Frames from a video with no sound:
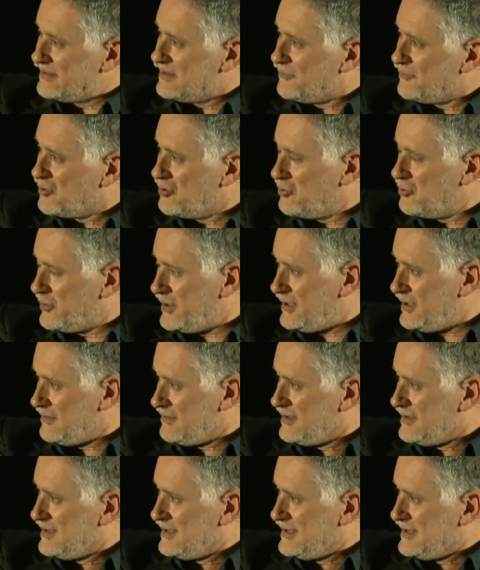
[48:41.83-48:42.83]

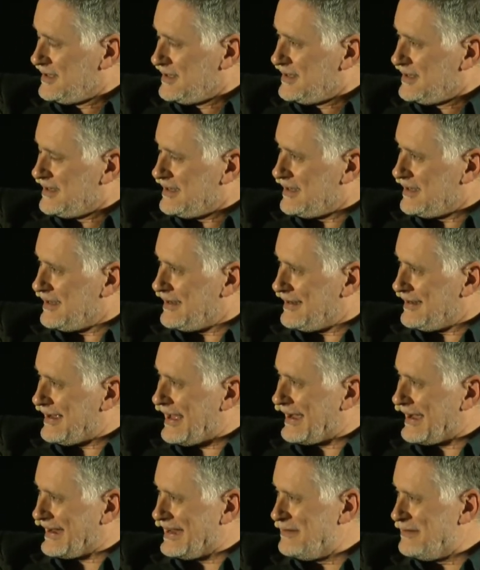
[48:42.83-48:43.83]
newspaper, asked you
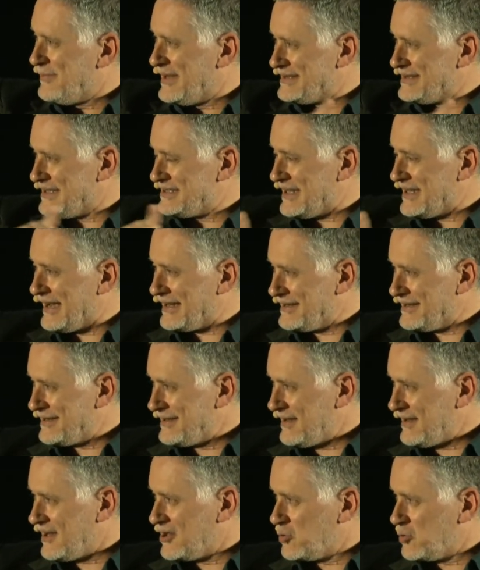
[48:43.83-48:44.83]
about the American
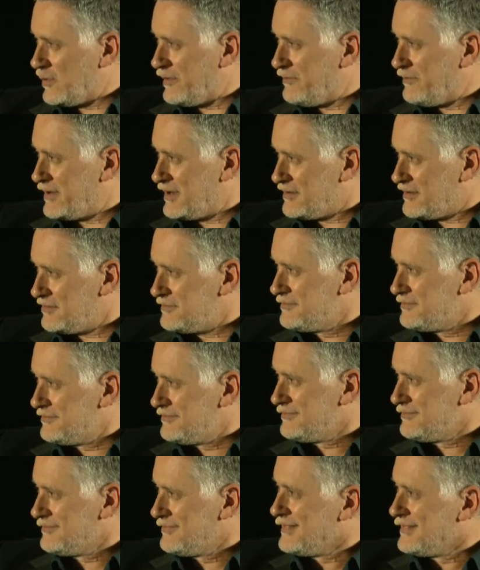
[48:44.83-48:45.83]
elections that were to
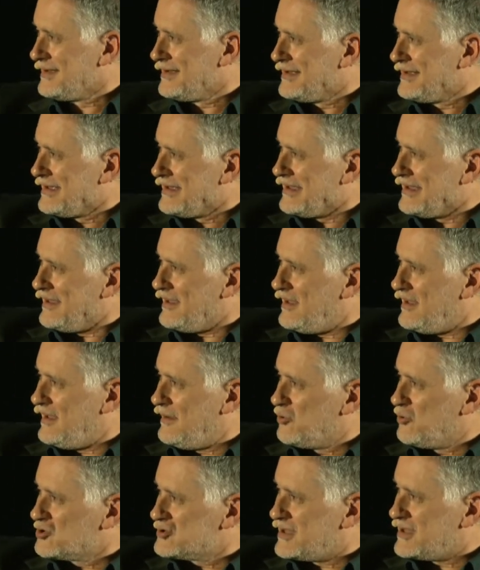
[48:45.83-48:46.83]
take place
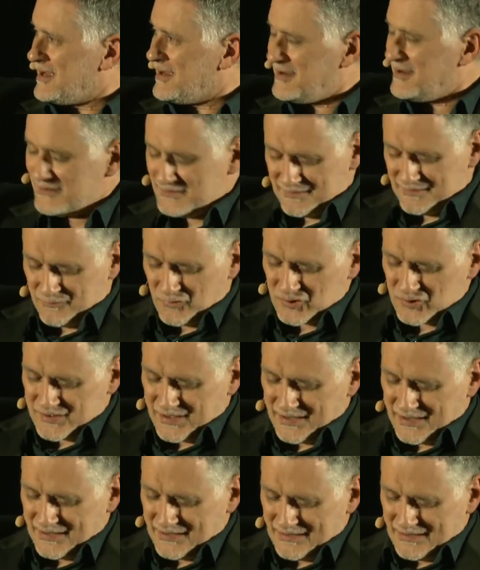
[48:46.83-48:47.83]
in November
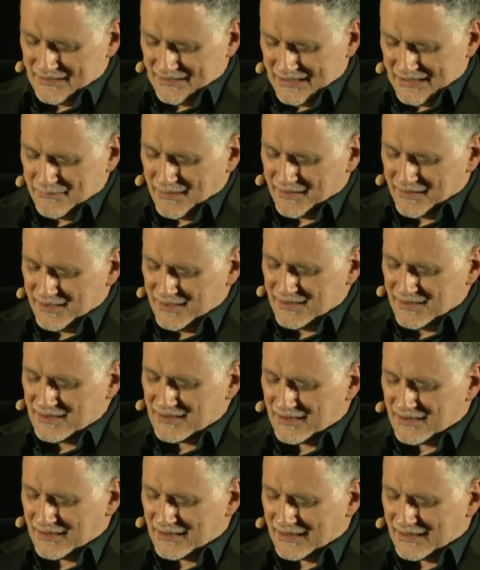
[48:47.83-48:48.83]
2020.
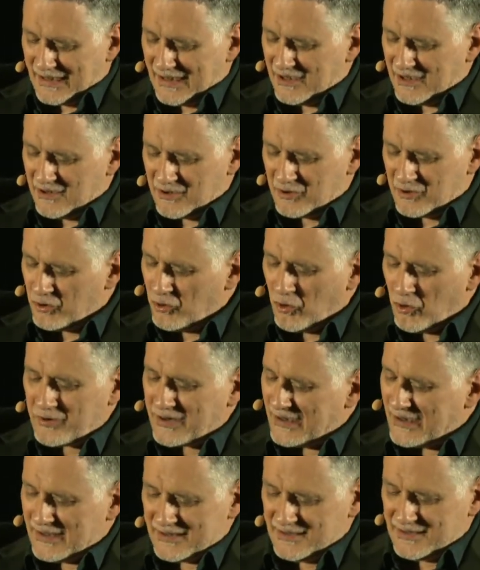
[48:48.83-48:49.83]
And you
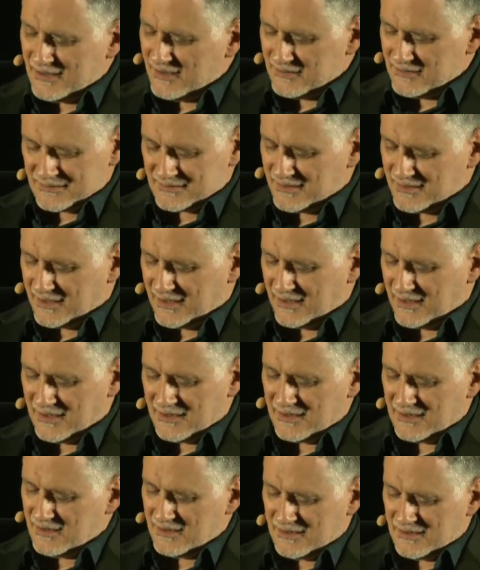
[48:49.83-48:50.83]
answered that you
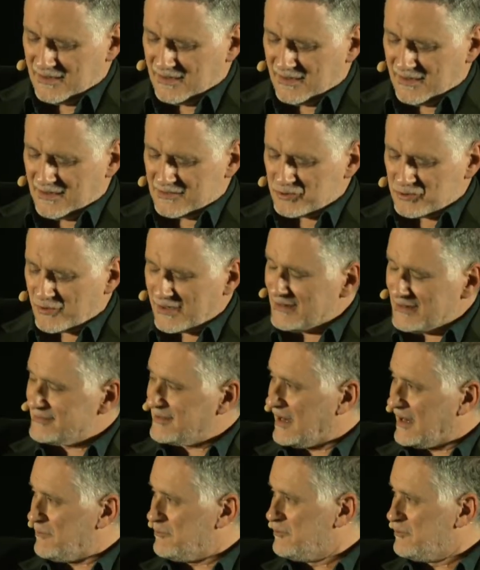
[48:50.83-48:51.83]
didn't think
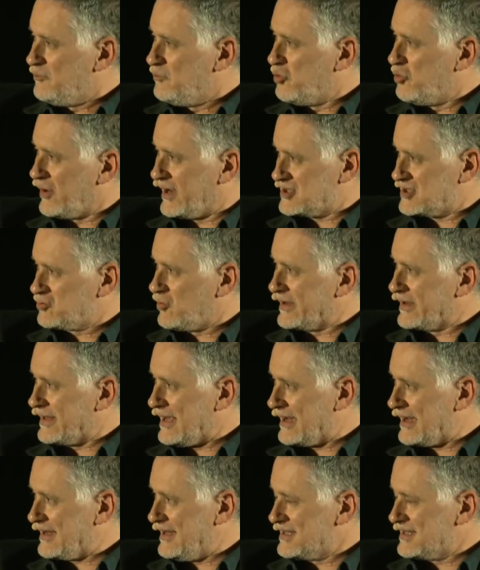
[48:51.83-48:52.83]
that
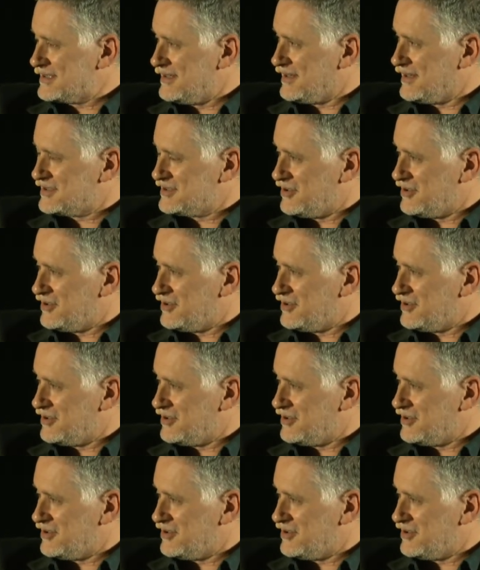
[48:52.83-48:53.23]
Donald Trump